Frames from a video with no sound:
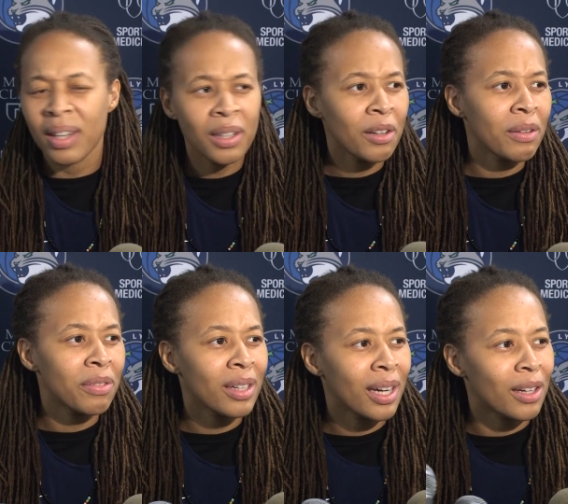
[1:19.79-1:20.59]
I know I
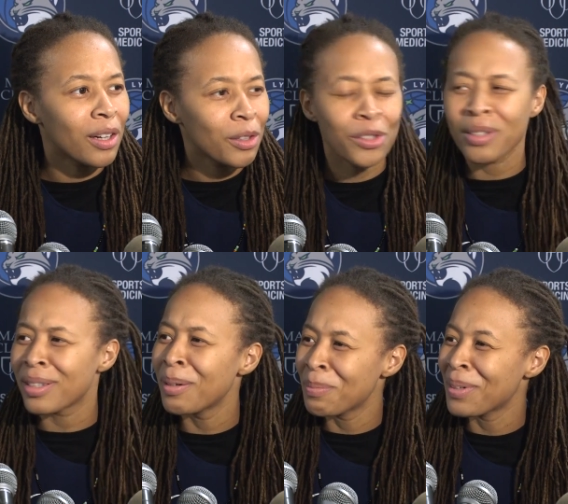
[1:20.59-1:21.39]
feel like a coach or
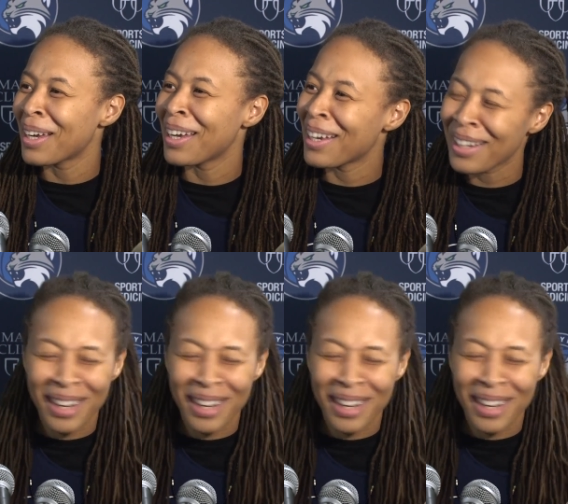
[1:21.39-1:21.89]
something. Like, mm-hmm.